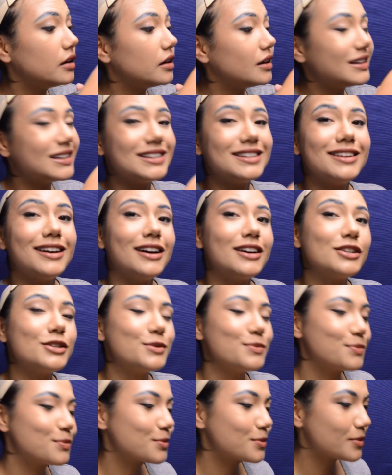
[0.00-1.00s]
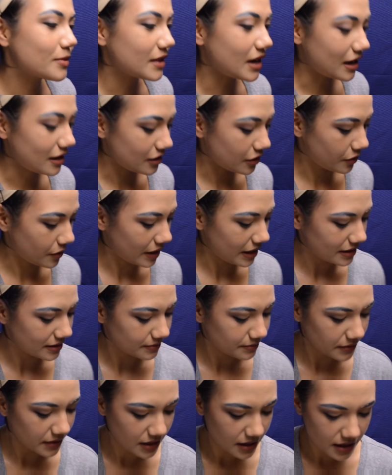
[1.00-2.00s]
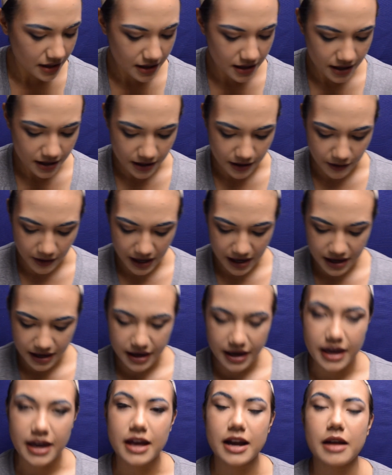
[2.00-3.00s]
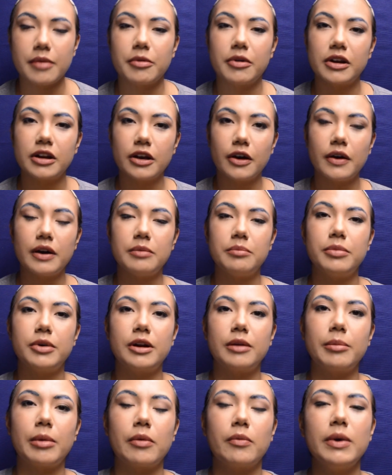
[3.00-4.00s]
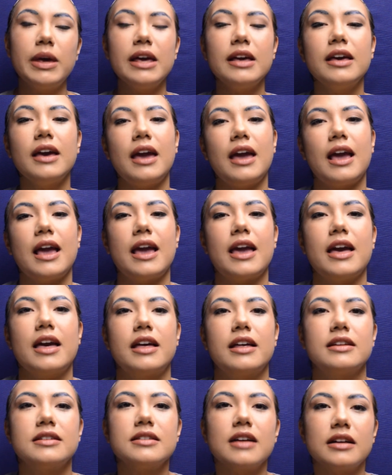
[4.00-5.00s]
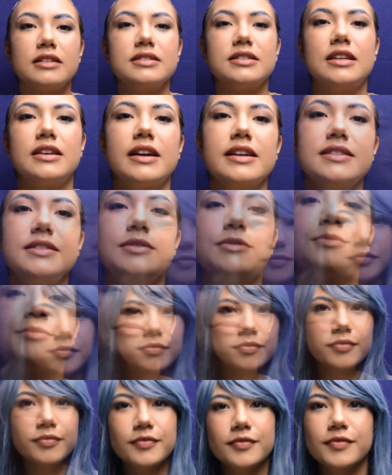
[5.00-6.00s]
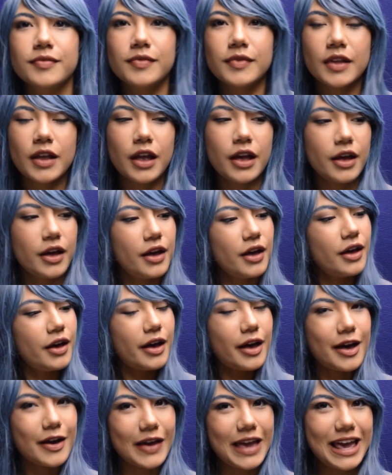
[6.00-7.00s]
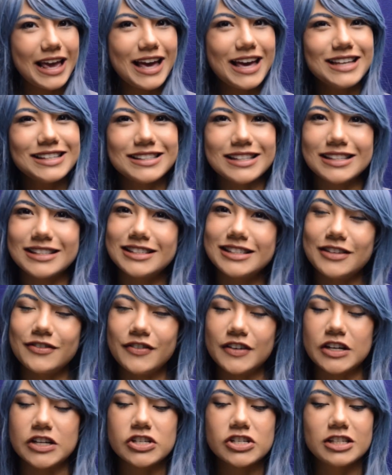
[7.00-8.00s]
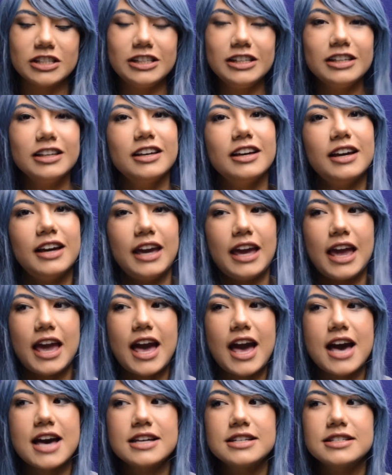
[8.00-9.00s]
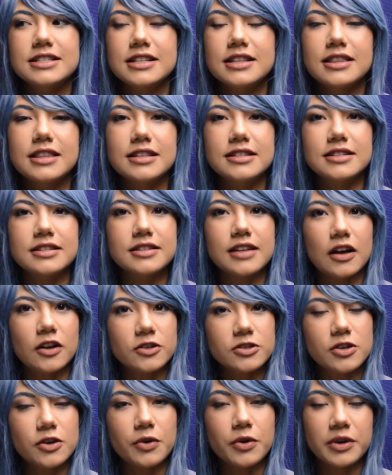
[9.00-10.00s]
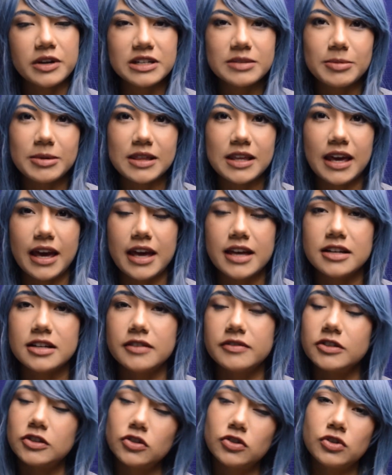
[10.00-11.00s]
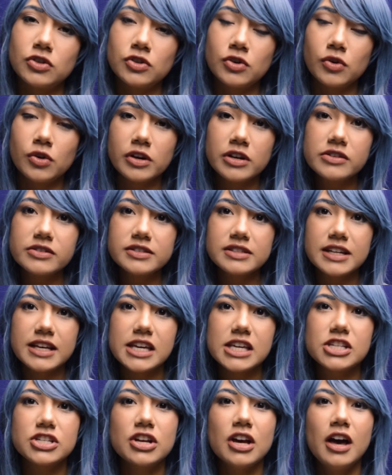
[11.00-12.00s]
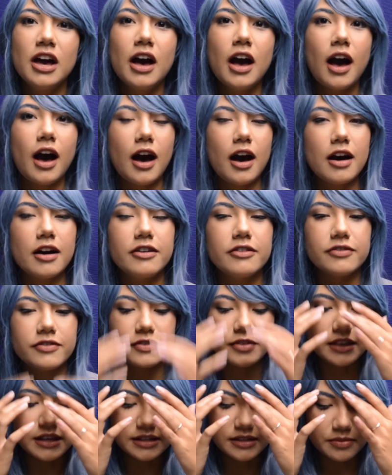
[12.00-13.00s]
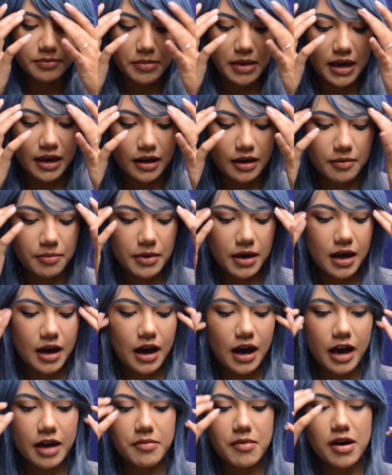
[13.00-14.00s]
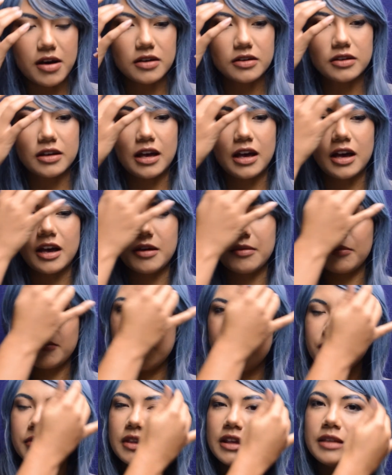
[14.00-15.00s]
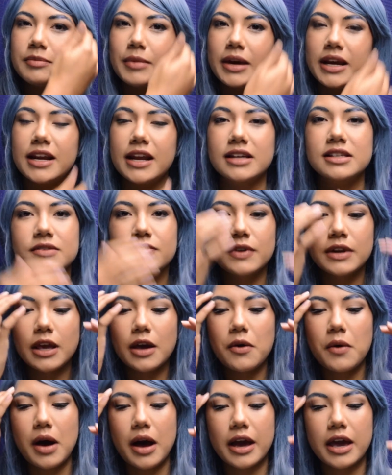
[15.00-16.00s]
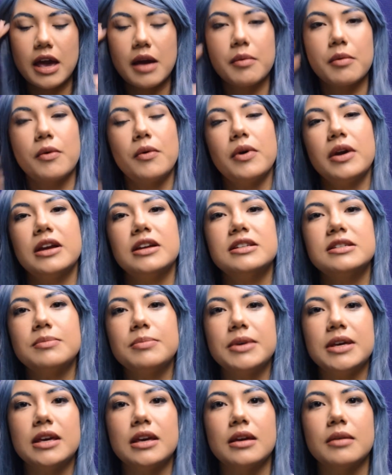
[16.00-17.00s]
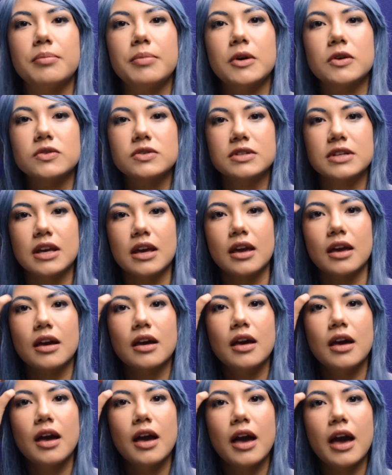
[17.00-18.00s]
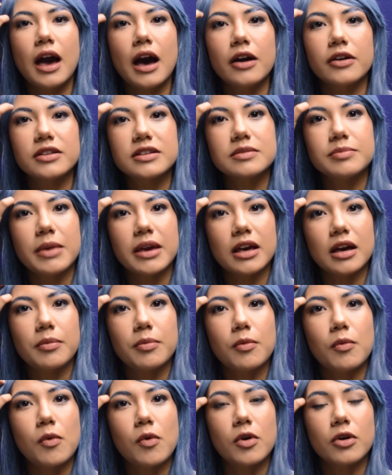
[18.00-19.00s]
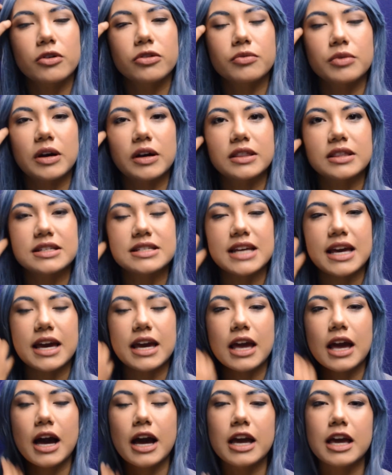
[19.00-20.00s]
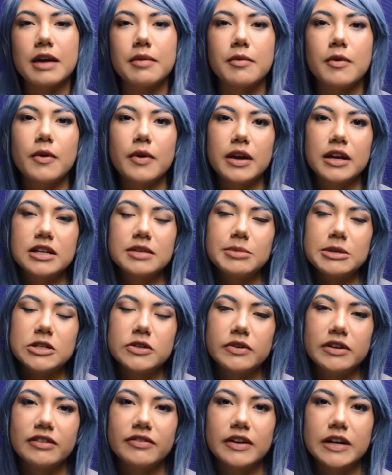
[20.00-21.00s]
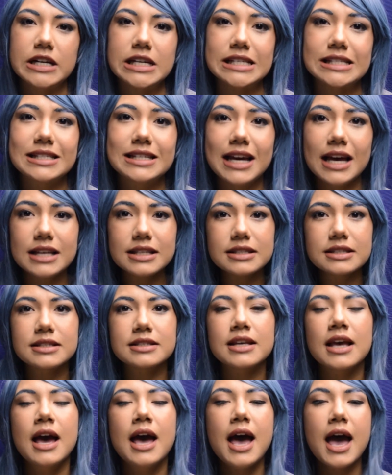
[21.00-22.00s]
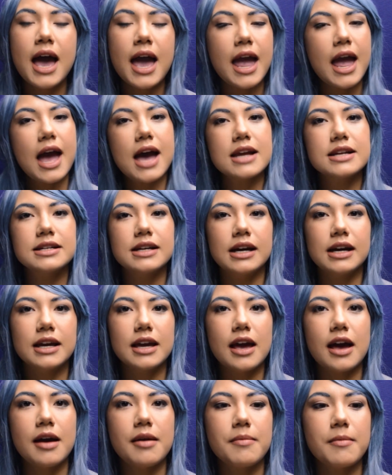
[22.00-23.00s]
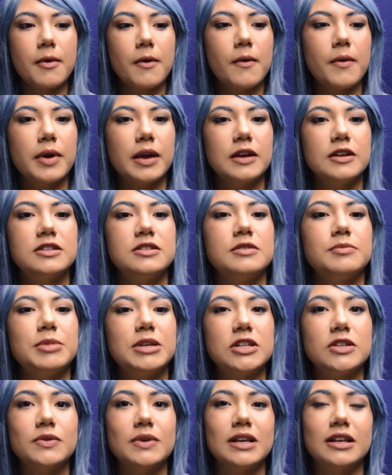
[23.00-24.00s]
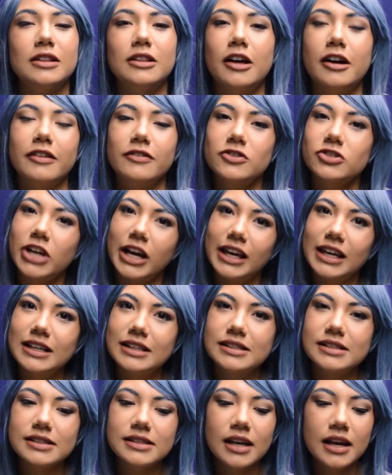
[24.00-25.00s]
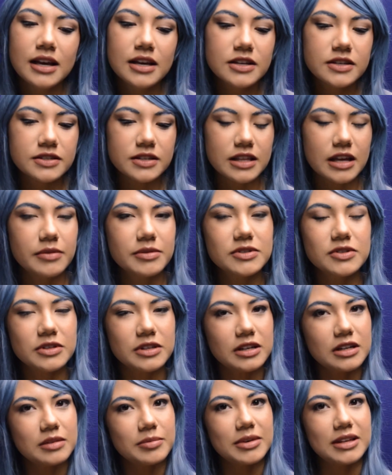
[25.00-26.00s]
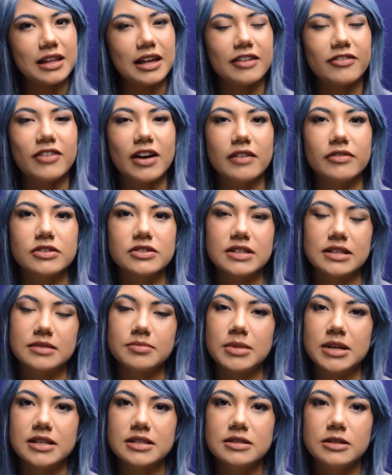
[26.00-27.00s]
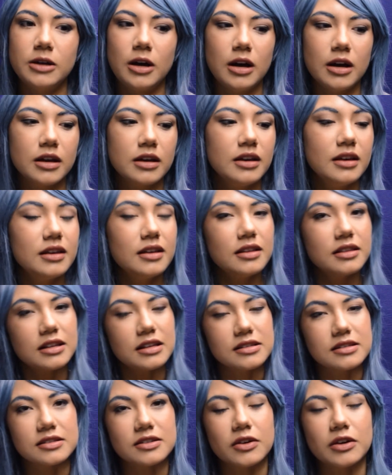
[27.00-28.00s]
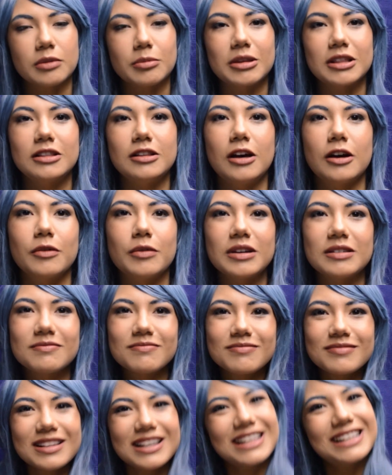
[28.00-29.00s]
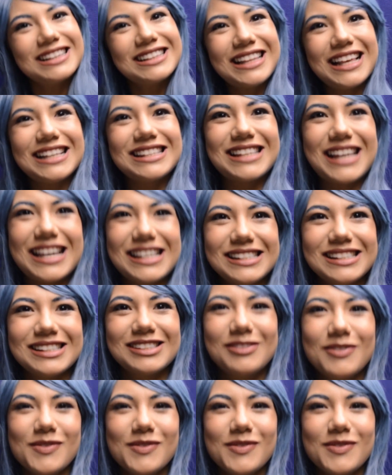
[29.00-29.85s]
It did not. I look great. Okay, and I'm going to go ahead and put on my wig, and I'll see you guys soon. Okay guys, this is the finished look, and this is also going to be the end of the tutorial stage of this makeup. In my next video, I am going to be posting how this makeup wore throughout the day. I am going to be doing various tests, and I am going to be doing a lot of check-ins, so that one's only going to be like 5 or 6 minutes long. This is going to be the long one. Thanks guys!